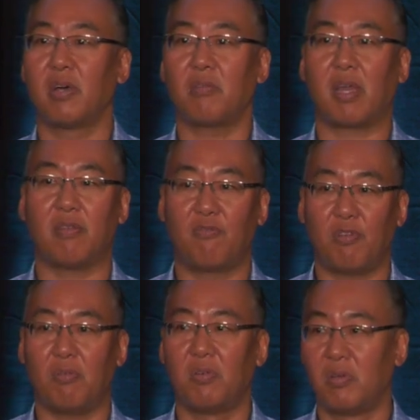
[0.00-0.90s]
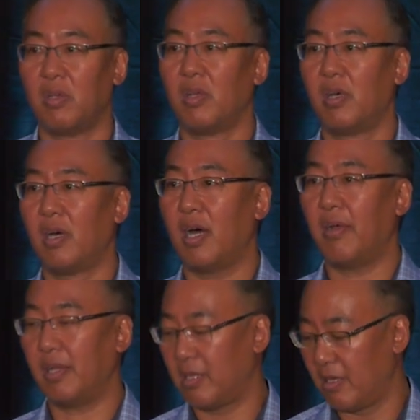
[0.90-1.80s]
Okay, few. All
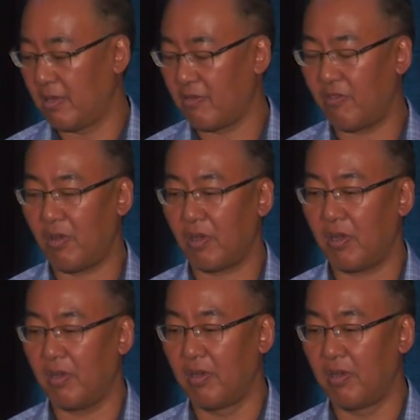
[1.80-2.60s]
right, very good.